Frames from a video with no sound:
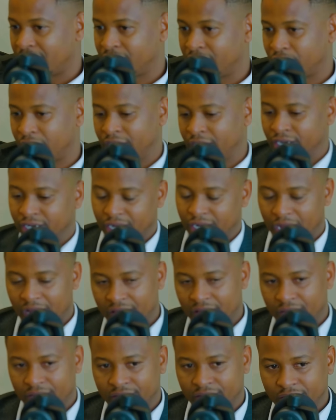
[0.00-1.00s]
And
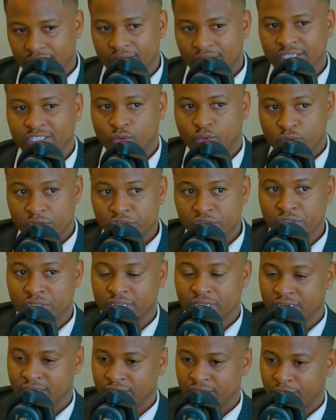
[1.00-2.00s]
there's a question
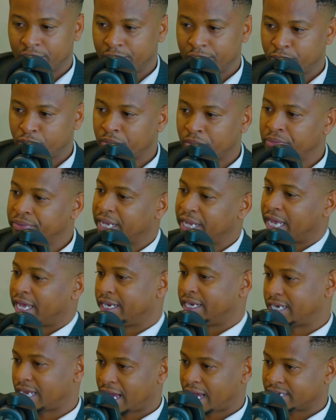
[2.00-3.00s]
that probably I
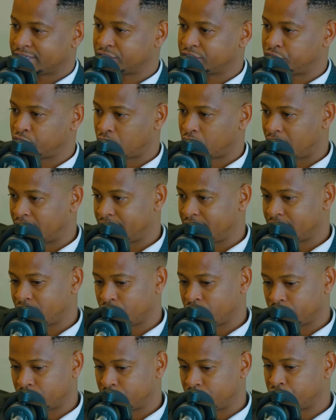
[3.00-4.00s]
had asked you earlier
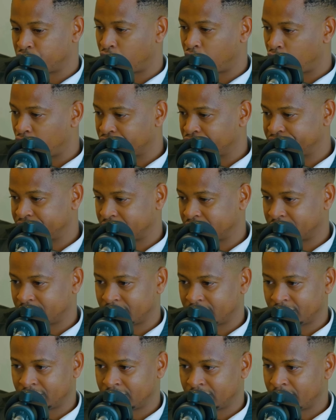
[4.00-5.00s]
on, you know, offset.
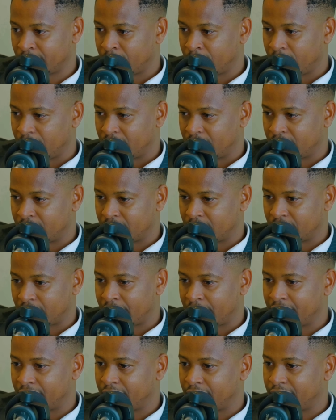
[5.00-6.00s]
And
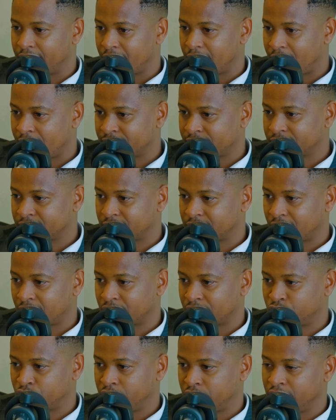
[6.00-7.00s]
I had asked,
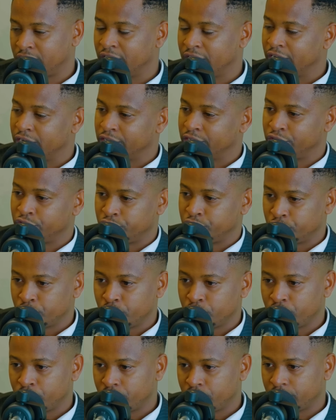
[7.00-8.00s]
actually, do
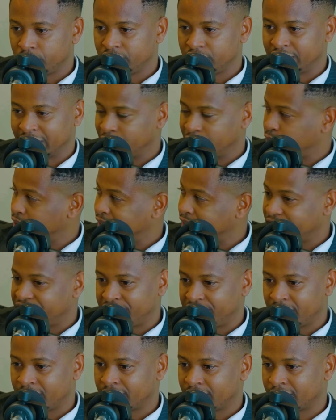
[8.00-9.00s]
you genuinely
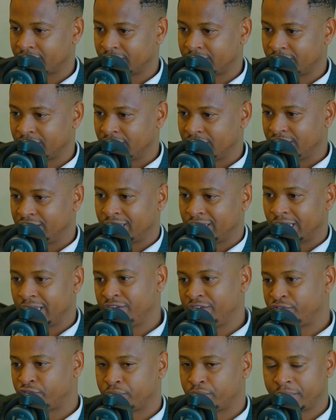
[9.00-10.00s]
think that the
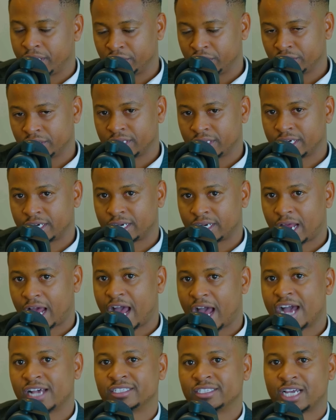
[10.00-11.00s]
information that
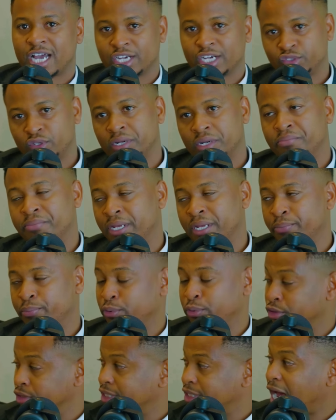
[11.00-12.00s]
has actually been
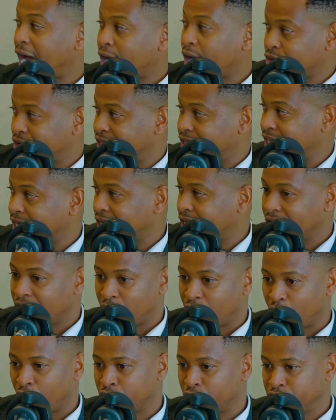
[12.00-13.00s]
put out there
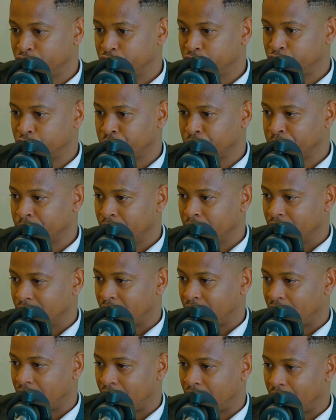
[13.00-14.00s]
on YouTube
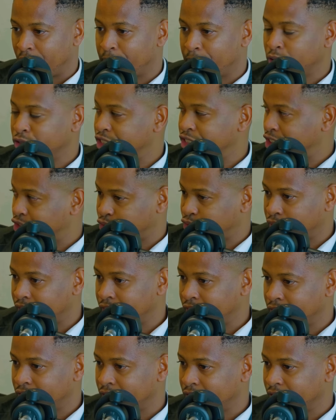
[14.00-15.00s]
about
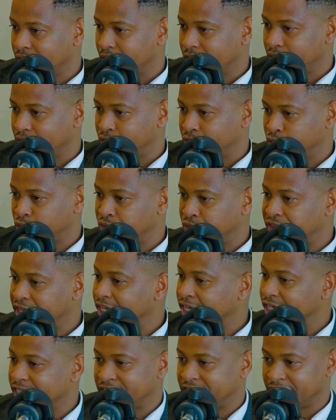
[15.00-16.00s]
trading, do you
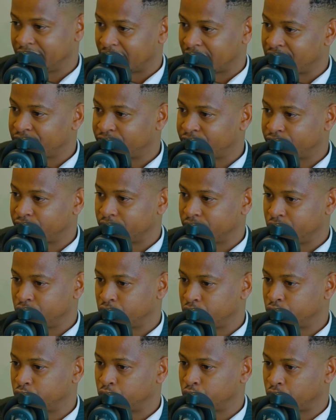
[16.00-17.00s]
think it's enough, you
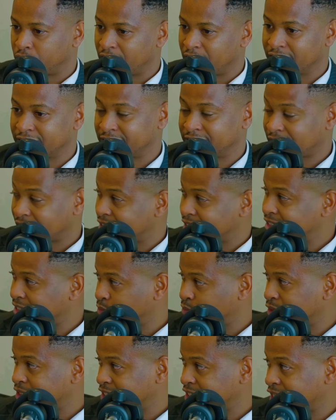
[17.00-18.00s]
know, to kickstart
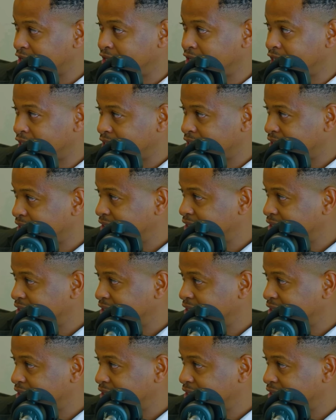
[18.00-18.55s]
someone's career?